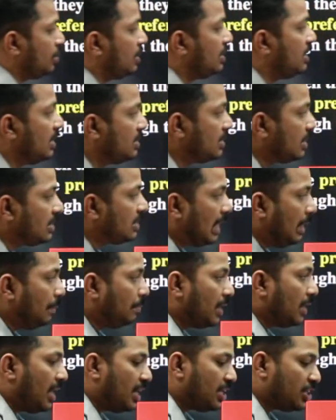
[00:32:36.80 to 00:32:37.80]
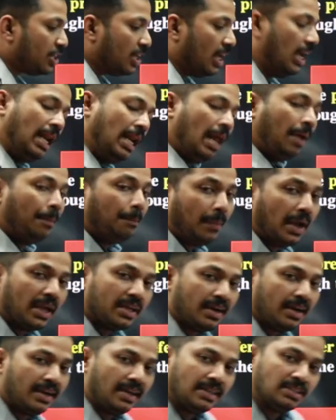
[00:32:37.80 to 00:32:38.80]
this is the same directional
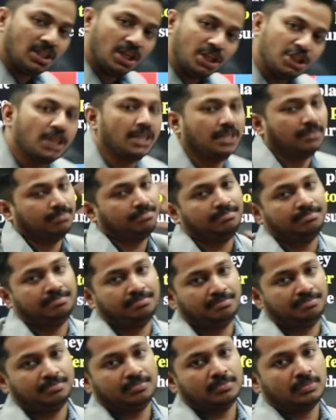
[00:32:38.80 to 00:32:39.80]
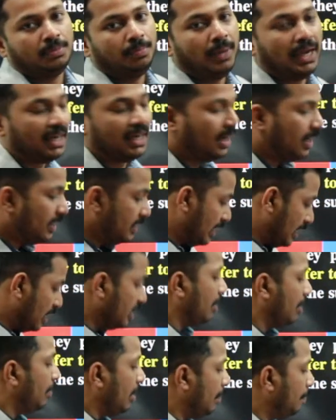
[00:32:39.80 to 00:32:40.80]
magnetization. Magnetization
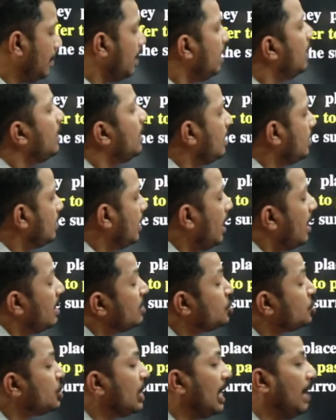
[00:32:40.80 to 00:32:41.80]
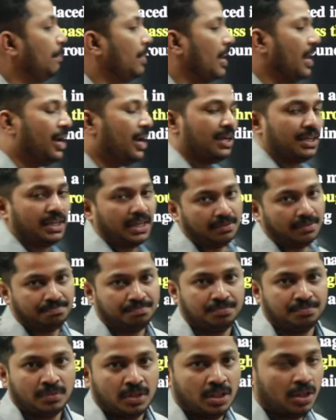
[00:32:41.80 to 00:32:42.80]
developed in the same direction.
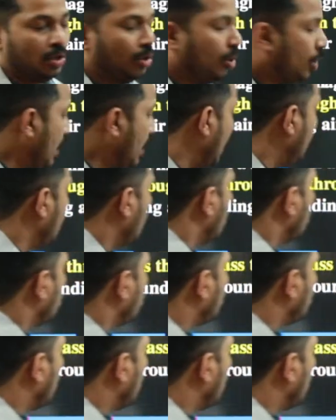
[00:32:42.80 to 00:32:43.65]
Okay, so